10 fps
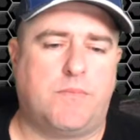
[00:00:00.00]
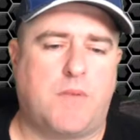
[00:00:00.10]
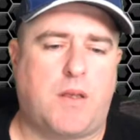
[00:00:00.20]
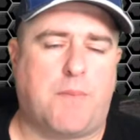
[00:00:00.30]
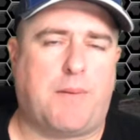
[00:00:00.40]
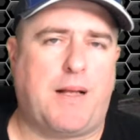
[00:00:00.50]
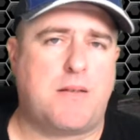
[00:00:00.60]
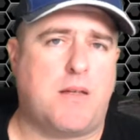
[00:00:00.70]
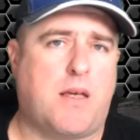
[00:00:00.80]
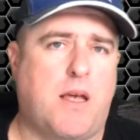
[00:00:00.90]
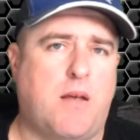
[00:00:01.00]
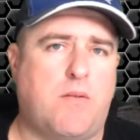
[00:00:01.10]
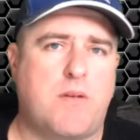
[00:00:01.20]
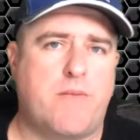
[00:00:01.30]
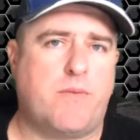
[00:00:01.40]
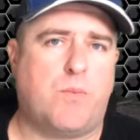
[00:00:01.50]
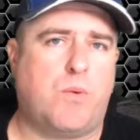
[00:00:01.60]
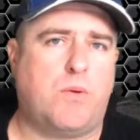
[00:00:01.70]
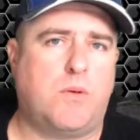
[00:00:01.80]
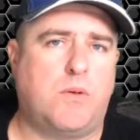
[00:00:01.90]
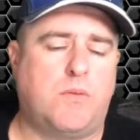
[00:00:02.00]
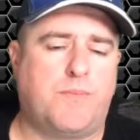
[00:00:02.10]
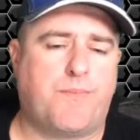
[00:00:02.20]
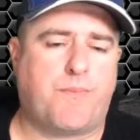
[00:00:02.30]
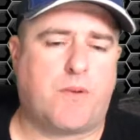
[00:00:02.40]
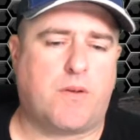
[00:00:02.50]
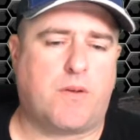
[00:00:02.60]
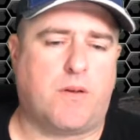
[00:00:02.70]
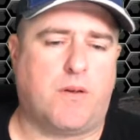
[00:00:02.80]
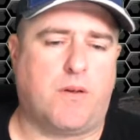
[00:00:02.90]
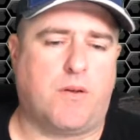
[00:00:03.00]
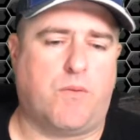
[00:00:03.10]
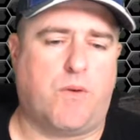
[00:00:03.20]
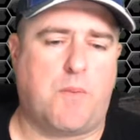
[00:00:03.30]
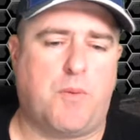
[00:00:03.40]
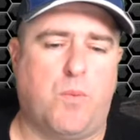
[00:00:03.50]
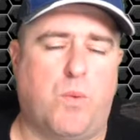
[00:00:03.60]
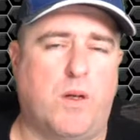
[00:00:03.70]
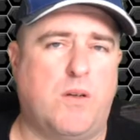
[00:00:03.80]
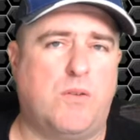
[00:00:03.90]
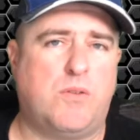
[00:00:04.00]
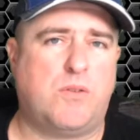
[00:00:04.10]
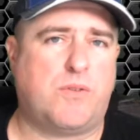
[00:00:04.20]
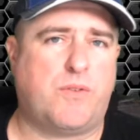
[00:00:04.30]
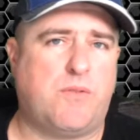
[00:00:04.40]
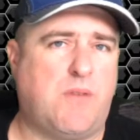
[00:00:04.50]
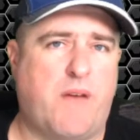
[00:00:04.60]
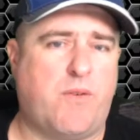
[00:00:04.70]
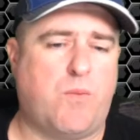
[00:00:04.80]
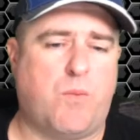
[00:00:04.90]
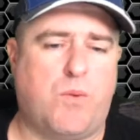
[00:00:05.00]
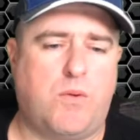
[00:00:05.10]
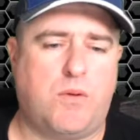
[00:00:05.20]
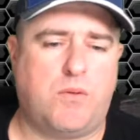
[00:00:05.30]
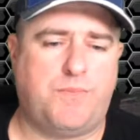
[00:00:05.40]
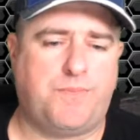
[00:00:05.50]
The plastic handles haven't worn. The rubber wheels haven't worn.